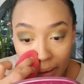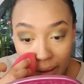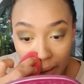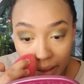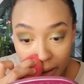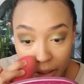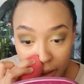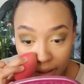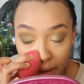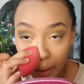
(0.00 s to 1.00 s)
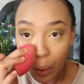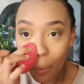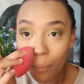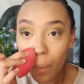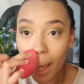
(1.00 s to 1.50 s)
said that she like
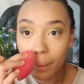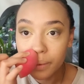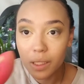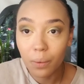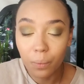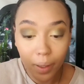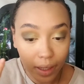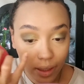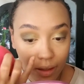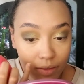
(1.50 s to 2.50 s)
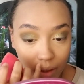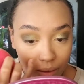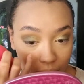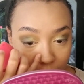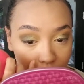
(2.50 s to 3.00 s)
wipes away the
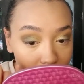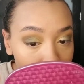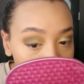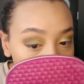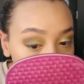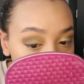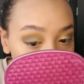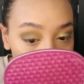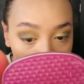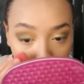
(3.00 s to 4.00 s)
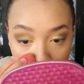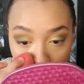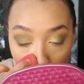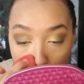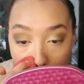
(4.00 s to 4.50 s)
foundation around her nose
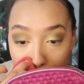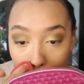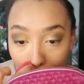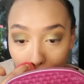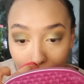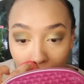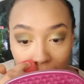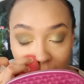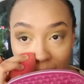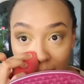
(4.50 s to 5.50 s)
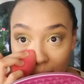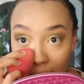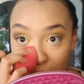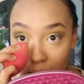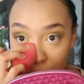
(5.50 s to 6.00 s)
because it just
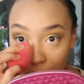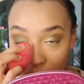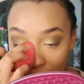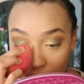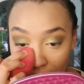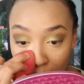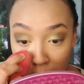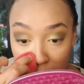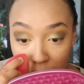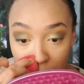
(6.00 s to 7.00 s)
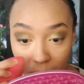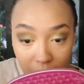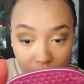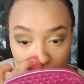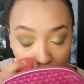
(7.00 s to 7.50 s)
gets too cakey and too
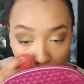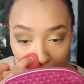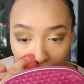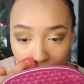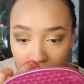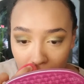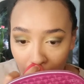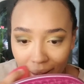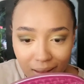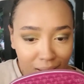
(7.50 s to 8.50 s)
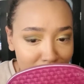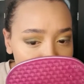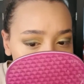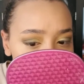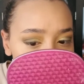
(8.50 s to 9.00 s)
much there. And I'm just like,
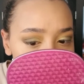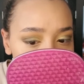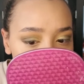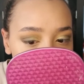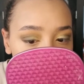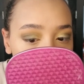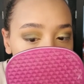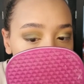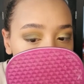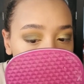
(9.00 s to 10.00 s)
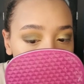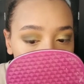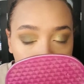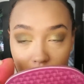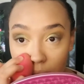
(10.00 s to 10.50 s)
yes. Oh my
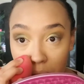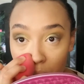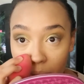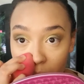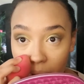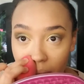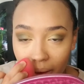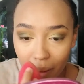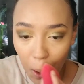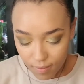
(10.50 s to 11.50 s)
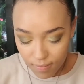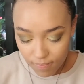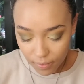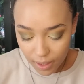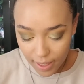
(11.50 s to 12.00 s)
gosh, it looks so much better.
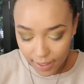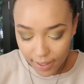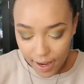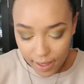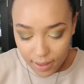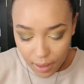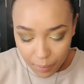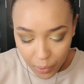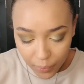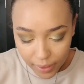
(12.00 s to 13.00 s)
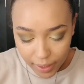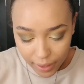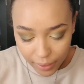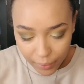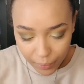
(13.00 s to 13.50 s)
Okay, next I'm going
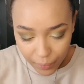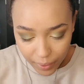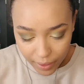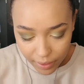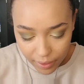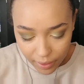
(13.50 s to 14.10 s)
in with